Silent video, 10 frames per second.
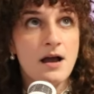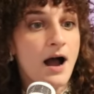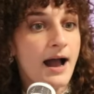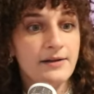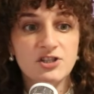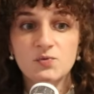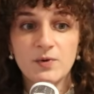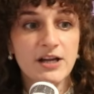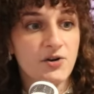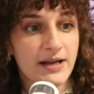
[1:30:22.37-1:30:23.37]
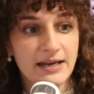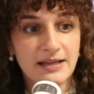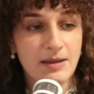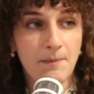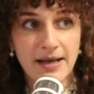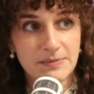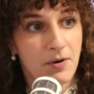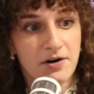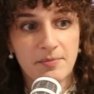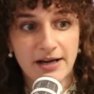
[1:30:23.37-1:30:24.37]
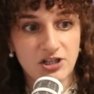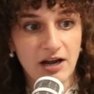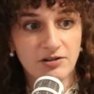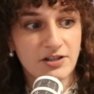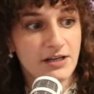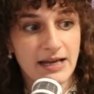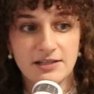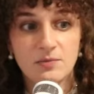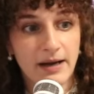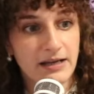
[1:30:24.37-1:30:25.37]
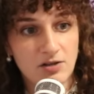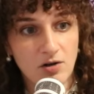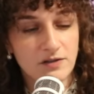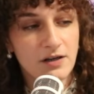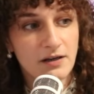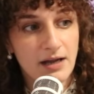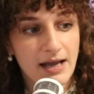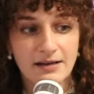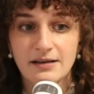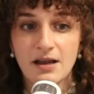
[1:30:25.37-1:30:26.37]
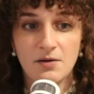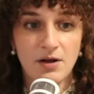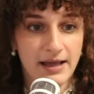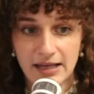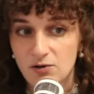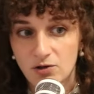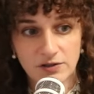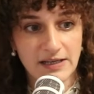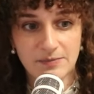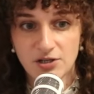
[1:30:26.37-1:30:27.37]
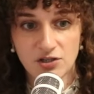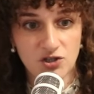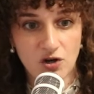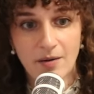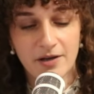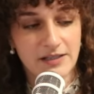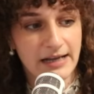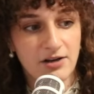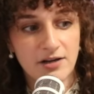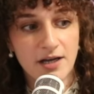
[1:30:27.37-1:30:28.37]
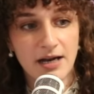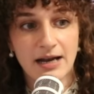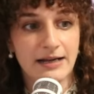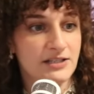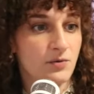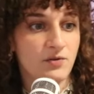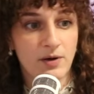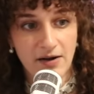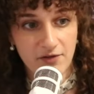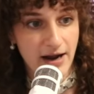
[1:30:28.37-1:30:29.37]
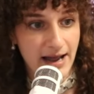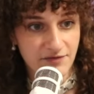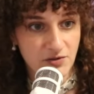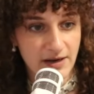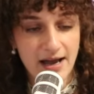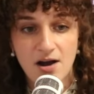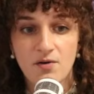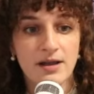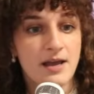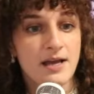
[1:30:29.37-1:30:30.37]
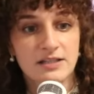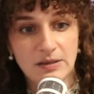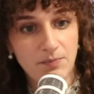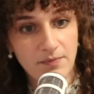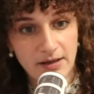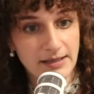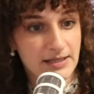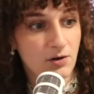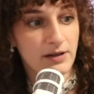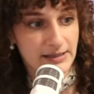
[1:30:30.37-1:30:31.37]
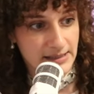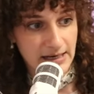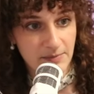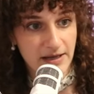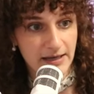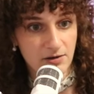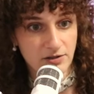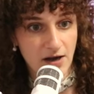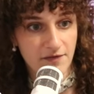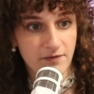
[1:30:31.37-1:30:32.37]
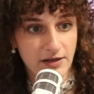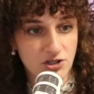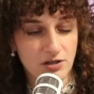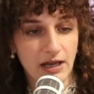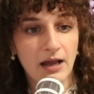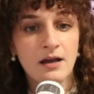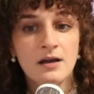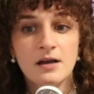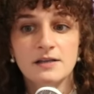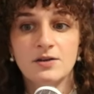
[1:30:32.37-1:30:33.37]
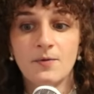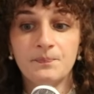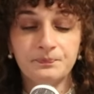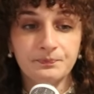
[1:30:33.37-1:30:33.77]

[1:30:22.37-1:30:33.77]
I just recreated the best part of my childhood into my adulthood and healed as much of the trauma as I could and I deal with whatever I have to now to the until it's going to be healed off eventually. So